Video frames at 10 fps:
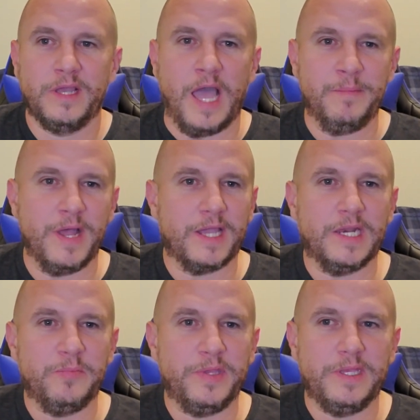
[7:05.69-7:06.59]
I'm not going
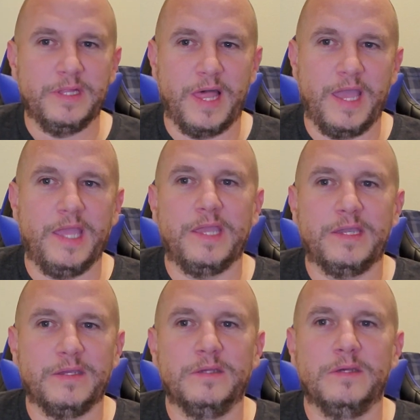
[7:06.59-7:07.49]
to be
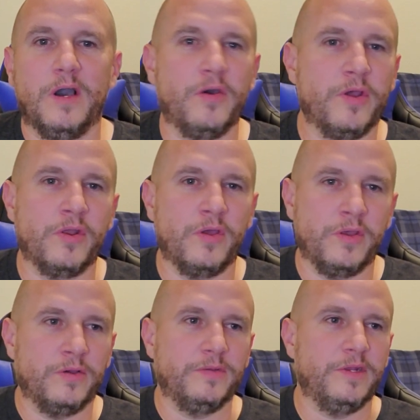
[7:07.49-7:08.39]
like, oh,
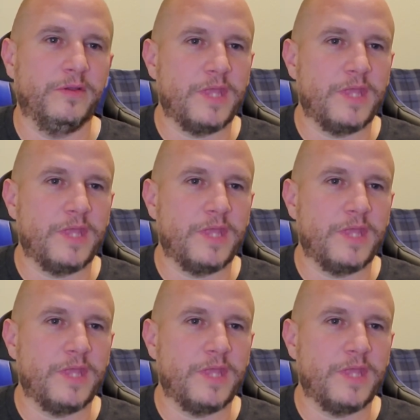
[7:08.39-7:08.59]
no,